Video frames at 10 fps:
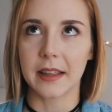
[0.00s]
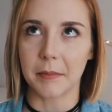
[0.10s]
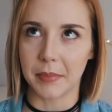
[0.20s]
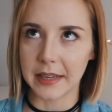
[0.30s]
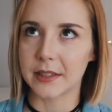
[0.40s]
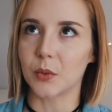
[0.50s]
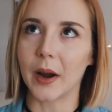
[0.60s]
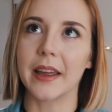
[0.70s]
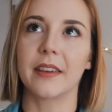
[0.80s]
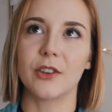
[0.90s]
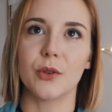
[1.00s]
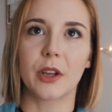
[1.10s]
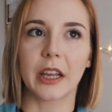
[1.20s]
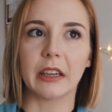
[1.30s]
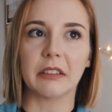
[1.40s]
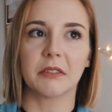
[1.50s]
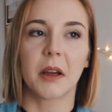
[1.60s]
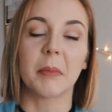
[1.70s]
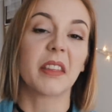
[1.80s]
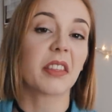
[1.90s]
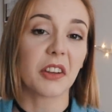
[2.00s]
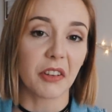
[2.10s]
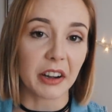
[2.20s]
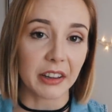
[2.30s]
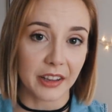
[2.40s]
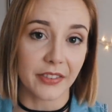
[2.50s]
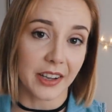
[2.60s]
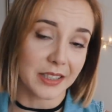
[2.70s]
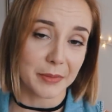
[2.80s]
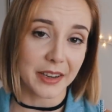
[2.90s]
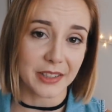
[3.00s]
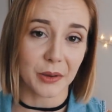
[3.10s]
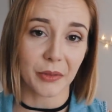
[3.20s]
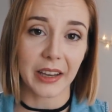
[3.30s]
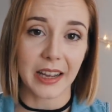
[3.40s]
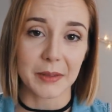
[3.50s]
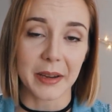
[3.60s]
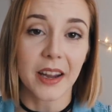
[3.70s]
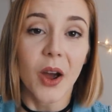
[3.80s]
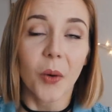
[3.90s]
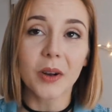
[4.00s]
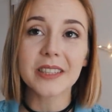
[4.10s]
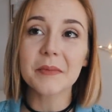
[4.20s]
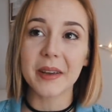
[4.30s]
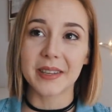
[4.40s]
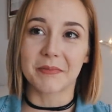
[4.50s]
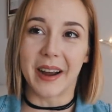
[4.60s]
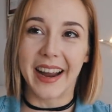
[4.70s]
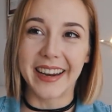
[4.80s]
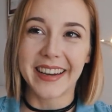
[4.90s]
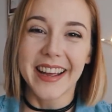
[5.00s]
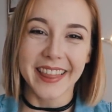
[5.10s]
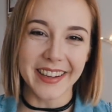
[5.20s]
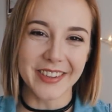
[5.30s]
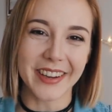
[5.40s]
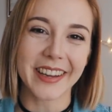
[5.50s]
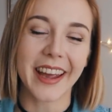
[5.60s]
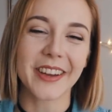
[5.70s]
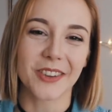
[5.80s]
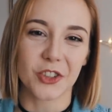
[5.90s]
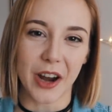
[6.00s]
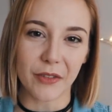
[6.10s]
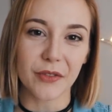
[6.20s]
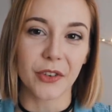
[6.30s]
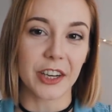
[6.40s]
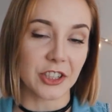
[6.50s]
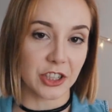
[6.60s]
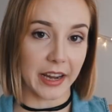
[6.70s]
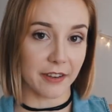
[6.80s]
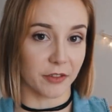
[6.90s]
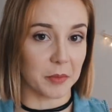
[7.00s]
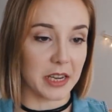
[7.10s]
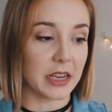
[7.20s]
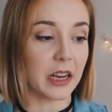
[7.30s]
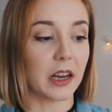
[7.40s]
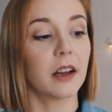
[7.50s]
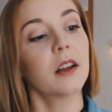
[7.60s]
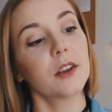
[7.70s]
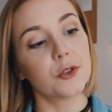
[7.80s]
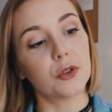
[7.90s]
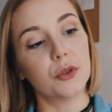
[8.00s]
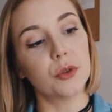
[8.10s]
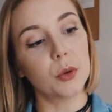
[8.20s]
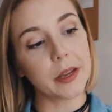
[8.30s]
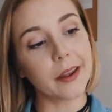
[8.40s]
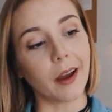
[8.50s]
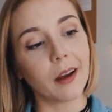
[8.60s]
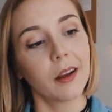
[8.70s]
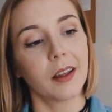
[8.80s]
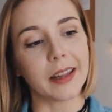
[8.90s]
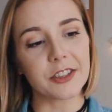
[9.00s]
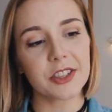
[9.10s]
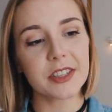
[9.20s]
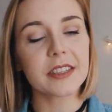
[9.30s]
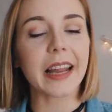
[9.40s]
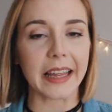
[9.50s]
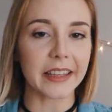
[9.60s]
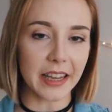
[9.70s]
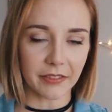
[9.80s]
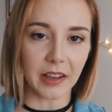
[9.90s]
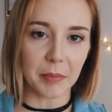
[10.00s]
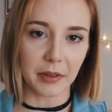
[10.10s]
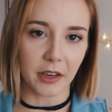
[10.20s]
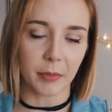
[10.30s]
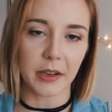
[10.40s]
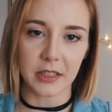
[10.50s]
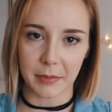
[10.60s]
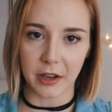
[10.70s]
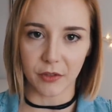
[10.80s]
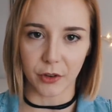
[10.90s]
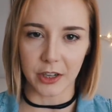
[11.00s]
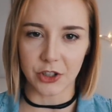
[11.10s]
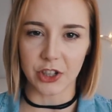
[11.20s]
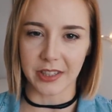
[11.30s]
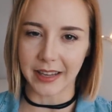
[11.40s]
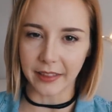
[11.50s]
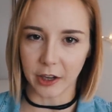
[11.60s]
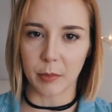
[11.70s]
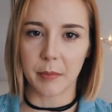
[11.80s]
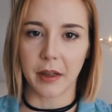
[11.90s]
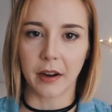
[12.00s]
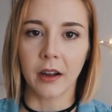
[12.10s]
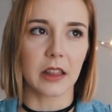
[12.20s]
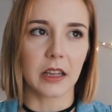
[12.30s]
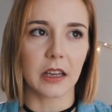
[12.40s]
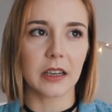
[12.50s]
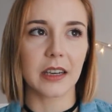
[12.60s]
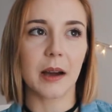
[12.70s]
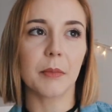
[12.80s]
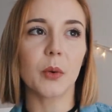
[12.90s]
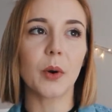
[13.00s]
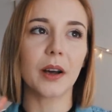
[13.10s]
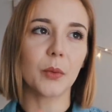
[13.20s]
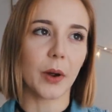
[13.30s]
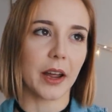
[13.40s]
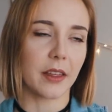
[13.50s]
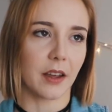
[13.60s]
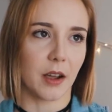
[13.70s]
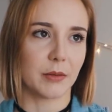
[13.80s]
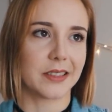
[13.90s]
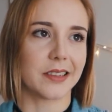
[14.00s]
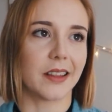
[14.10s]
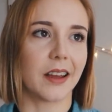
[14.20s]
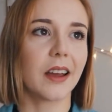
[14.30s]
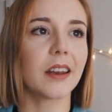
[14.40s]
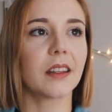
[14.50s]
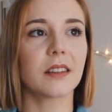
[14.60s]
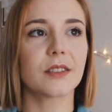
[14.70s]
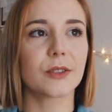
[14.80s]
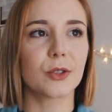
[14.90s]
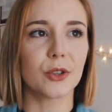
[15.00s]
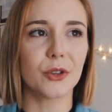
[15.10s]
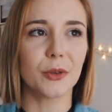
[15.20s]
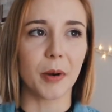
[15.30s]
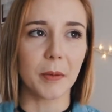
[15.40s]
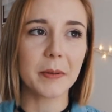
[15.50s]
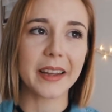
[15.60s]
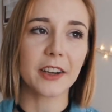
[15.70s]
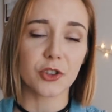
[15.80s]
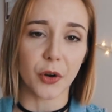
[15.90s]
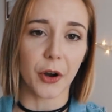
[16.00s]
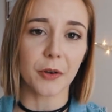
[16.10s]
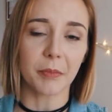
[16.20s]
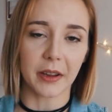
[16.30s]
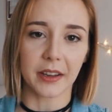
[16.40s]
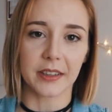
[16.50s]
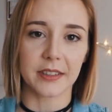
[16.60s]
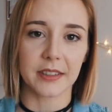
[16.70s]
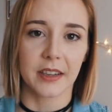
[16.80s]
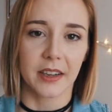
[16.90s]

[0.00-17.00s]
the best way that you can, I mean theoretically if you ask me, because no one really asked me, what's the best way that you can get your travel footage to get from here to here? Like just to like level up a little bit and to make your footage just that little bit better. The number one way that I would say that is to probably get a drone, because